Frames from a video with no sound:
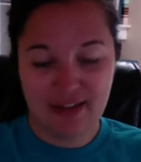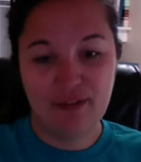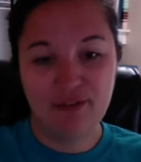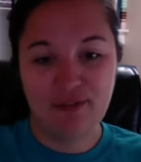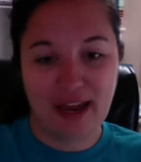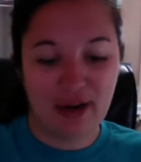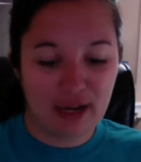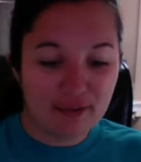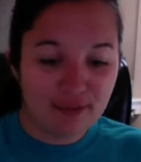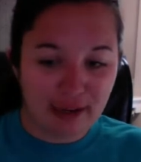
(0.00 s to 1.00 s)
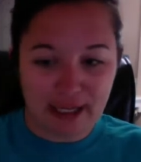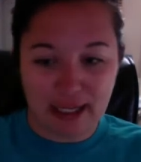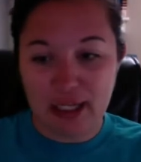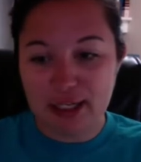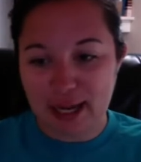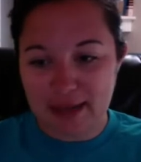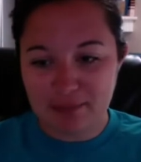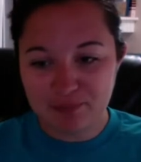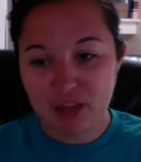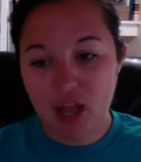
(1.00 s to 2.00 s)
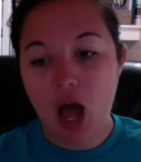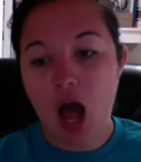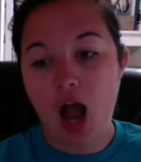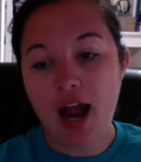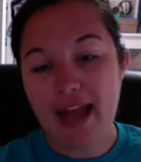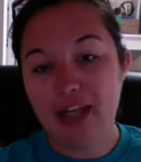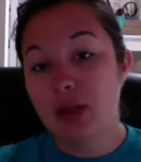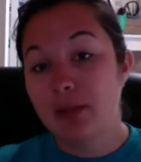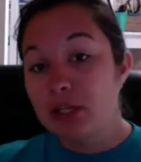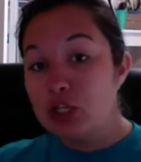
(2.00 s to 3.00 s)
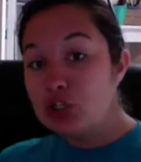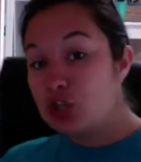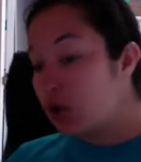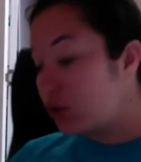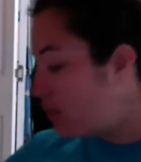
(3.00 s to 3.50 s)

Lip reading: Very good. All right, so I'm going to show you